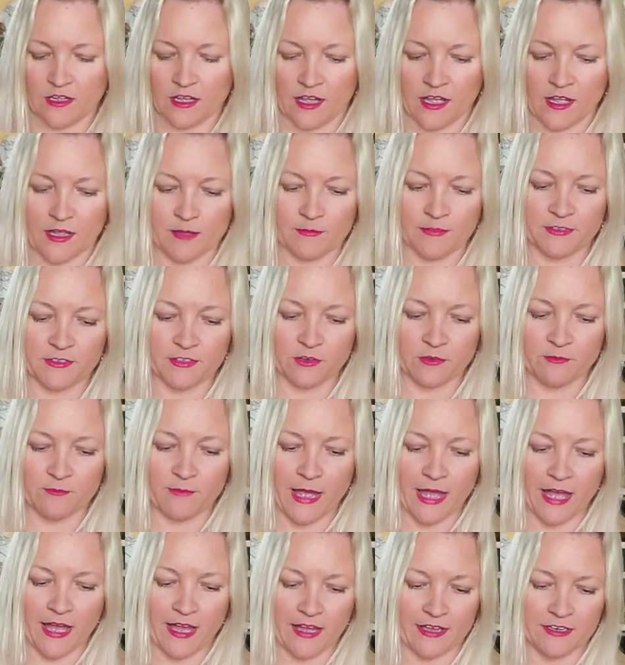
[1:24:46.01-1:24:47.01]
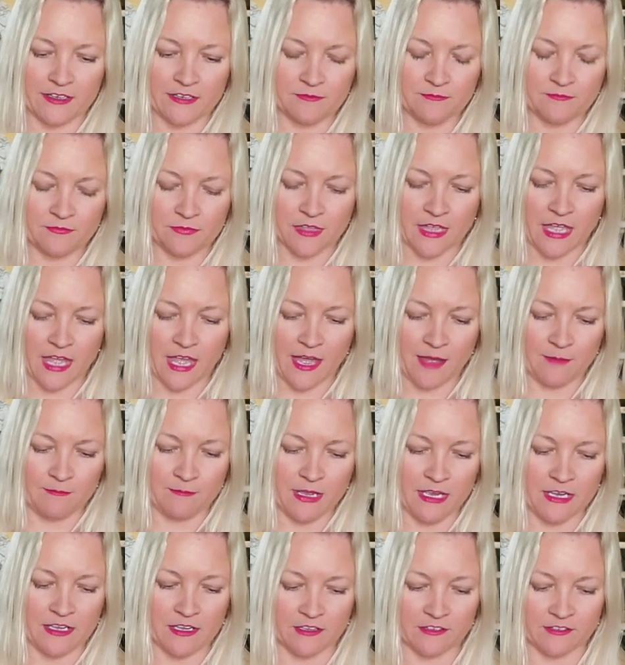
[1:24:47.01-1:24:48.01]
I am so mad at
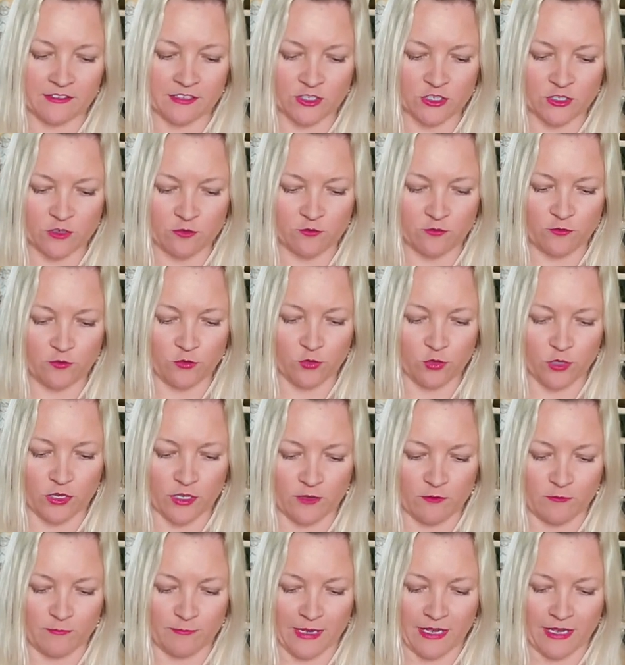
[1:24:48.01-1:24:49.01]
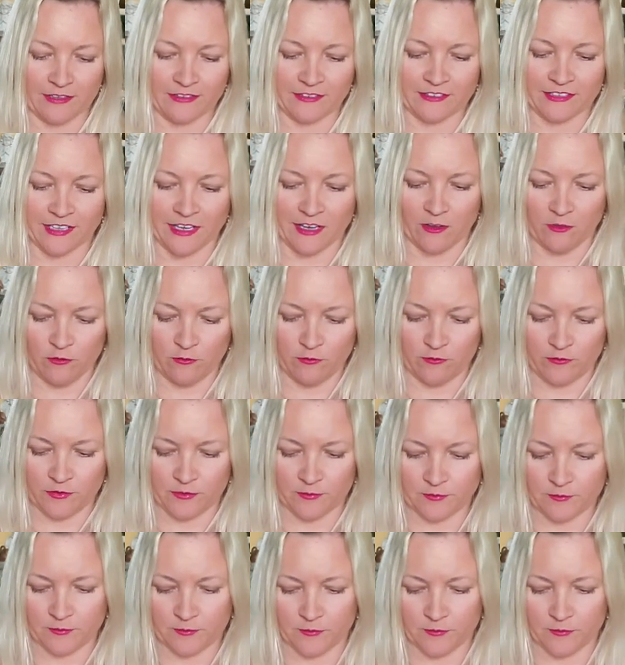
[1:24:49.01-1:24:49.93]
making such a fool of myself.